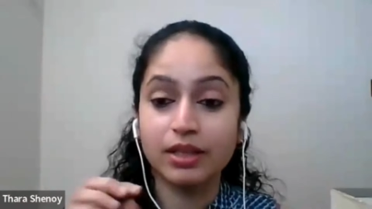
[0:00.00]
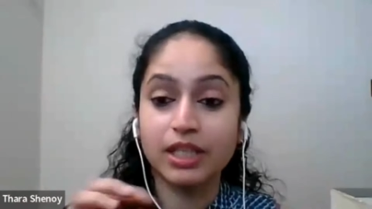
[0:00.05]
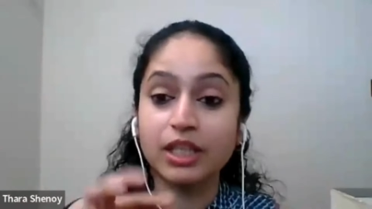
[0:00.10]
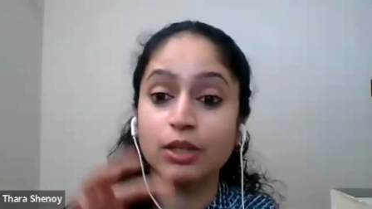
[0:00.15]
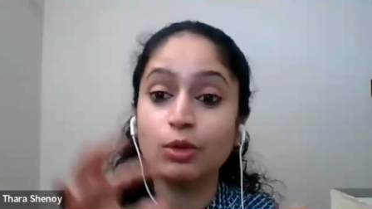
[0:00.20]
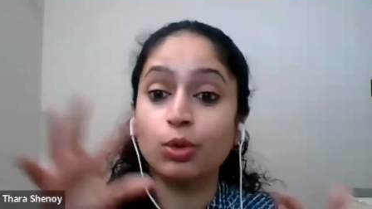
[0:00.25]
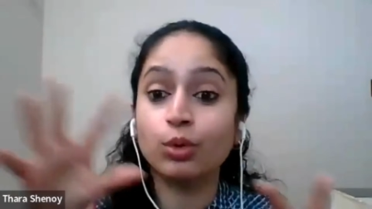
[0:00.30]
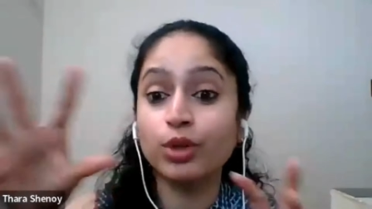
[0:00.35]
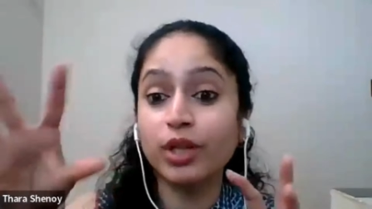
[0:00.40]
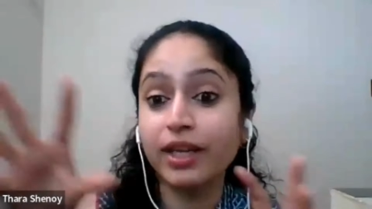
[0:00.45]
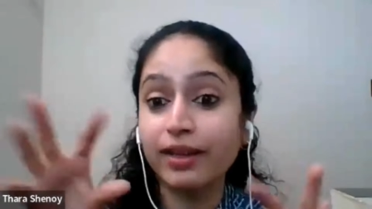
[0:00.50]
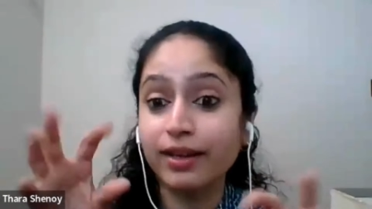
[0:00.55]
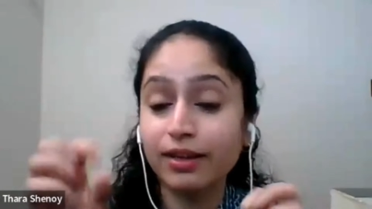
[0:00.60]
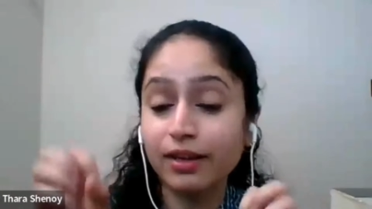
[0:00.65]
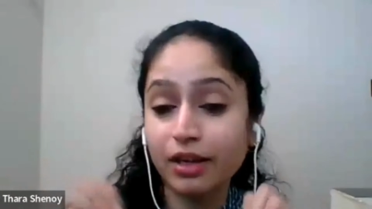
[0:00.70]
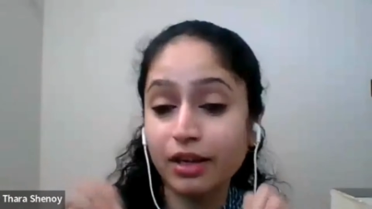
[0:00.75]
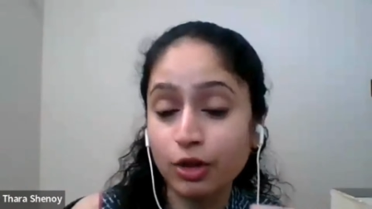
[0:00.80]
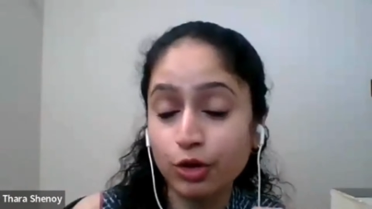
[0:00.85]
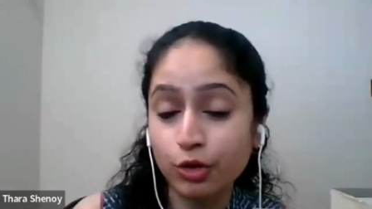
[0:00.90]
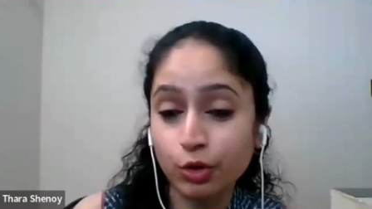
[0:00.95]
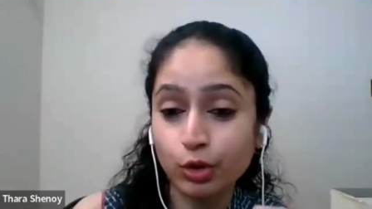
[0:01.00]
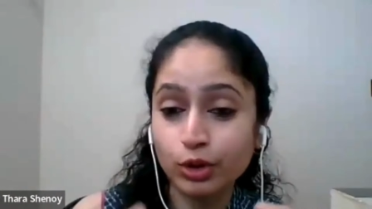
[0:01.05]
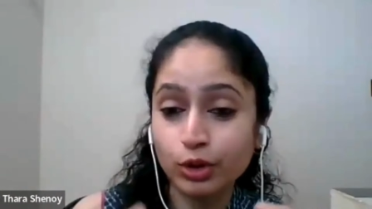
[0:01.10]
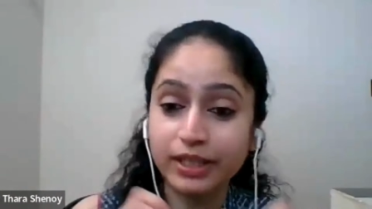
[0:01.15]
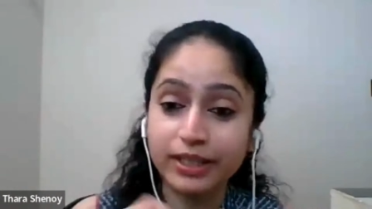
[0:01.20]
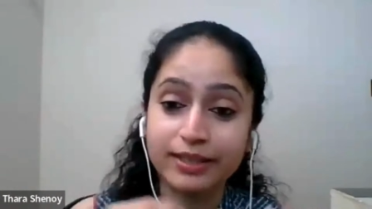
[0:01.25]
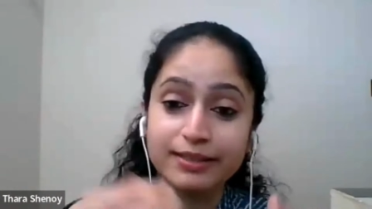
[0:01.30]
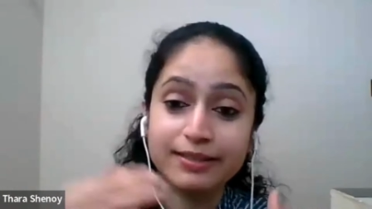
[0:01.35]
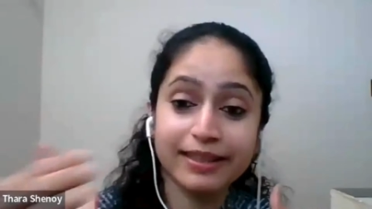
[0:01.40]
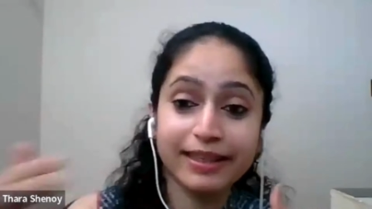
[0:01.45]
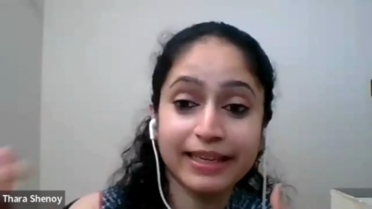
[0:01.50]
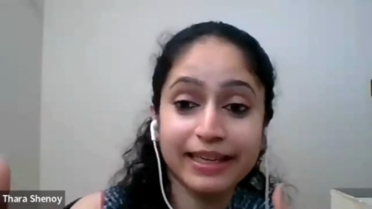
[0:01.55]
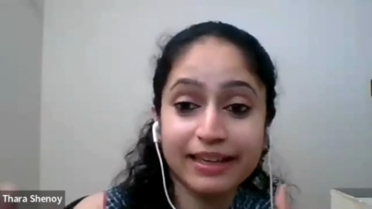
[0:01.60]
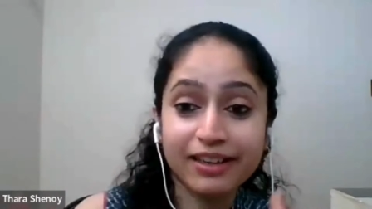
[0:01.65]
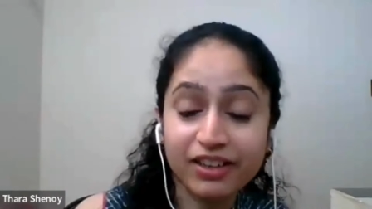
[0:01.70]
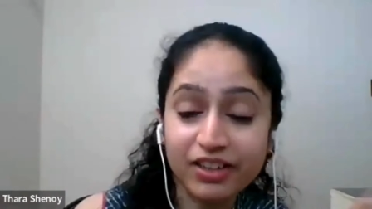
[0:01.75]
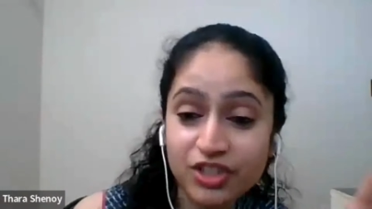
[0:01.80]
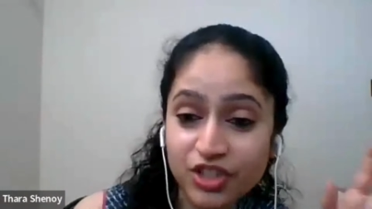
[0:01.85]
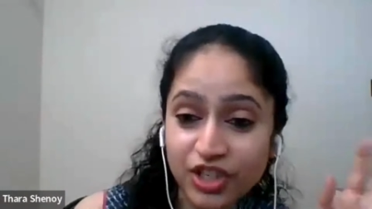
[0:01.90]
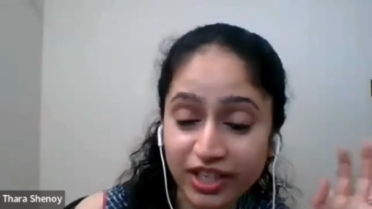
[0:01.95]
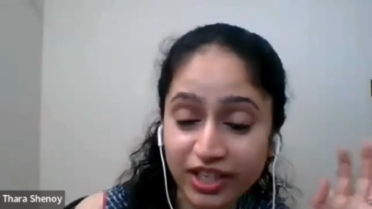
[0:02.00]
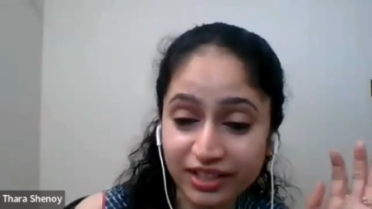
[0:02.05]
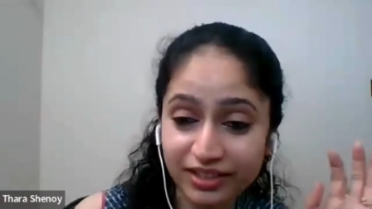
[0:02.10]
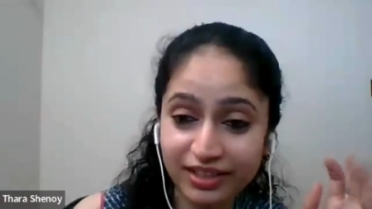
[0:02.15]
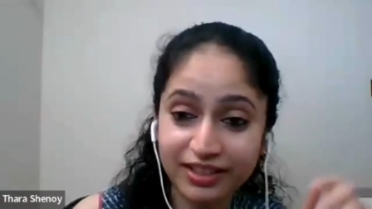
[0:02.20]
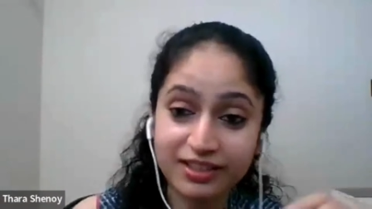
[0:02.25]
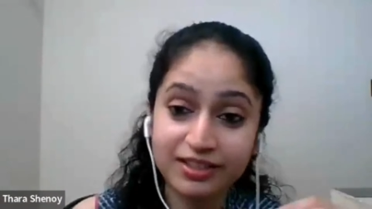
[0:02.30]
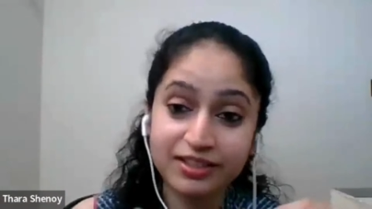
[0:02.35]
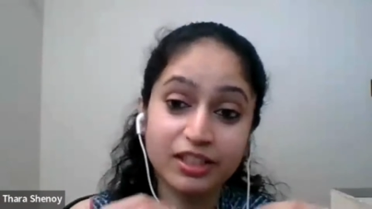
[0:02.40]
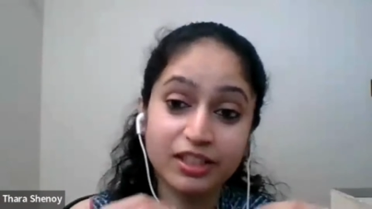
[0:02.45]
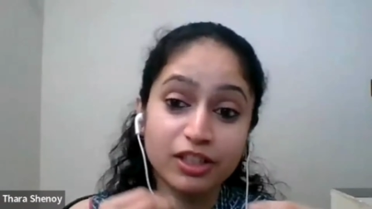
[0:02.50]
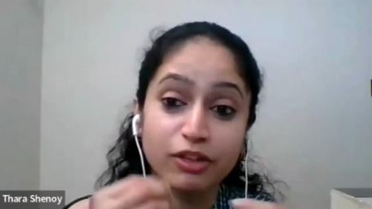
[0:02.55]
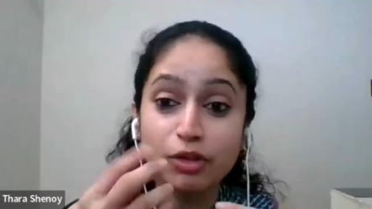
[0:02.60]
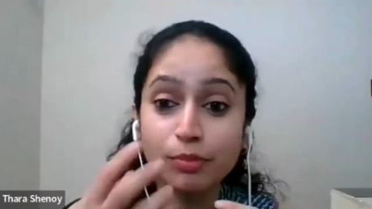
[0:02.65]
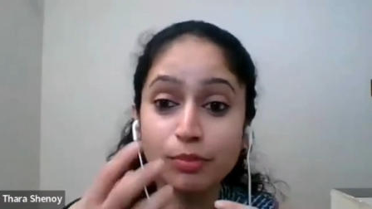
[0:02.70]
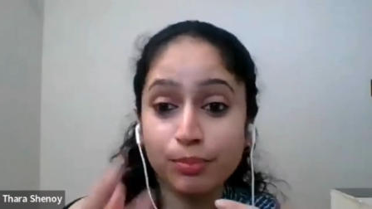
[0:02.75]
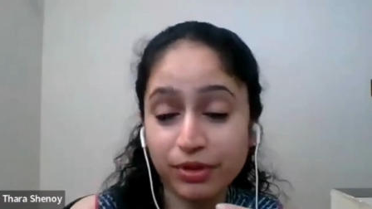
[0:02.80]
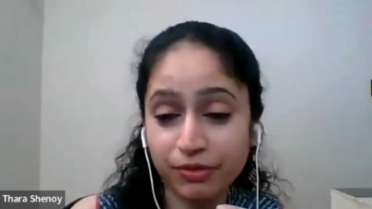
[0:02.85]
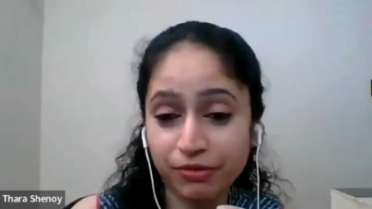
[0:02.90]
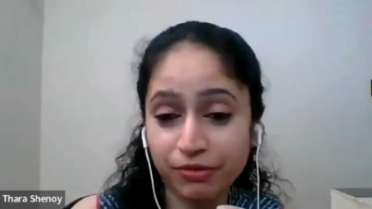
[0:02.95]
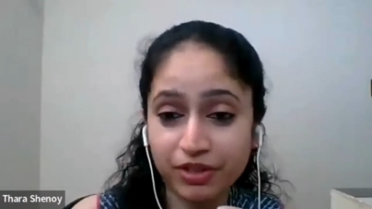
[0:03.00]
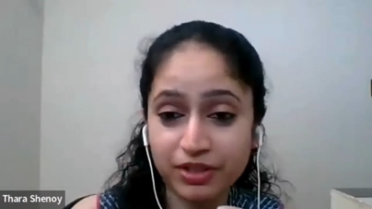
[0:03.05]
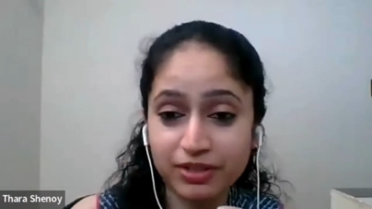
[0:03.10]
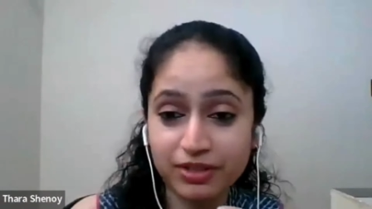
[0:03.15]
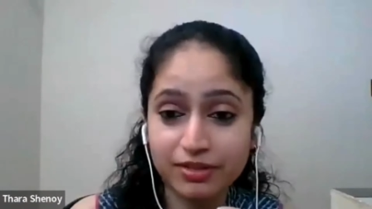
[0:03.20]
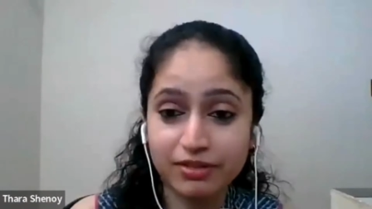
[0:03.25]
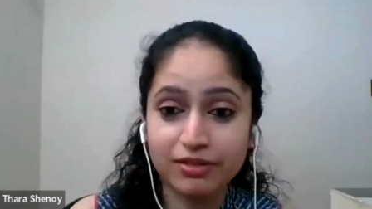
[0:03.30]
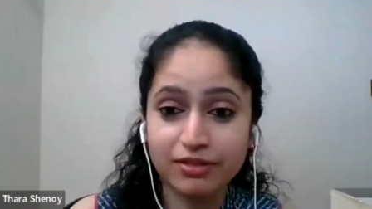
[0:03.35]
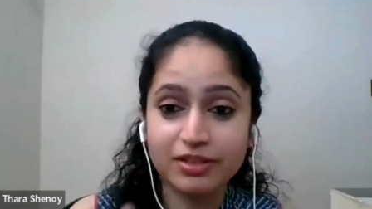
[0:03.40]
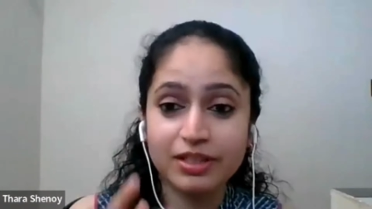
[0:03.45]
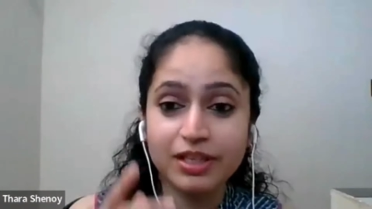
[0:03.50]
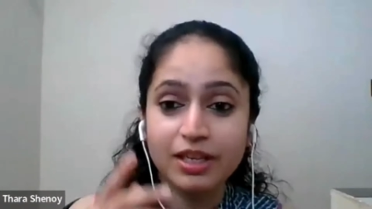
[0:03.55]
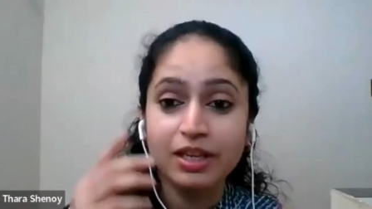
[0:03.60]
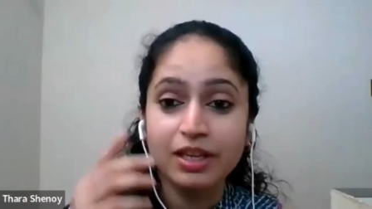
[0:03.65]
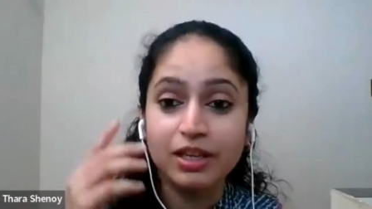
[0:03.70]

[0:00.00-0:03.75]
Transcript: They know they can control things, they can reject things, they'll develop preferences.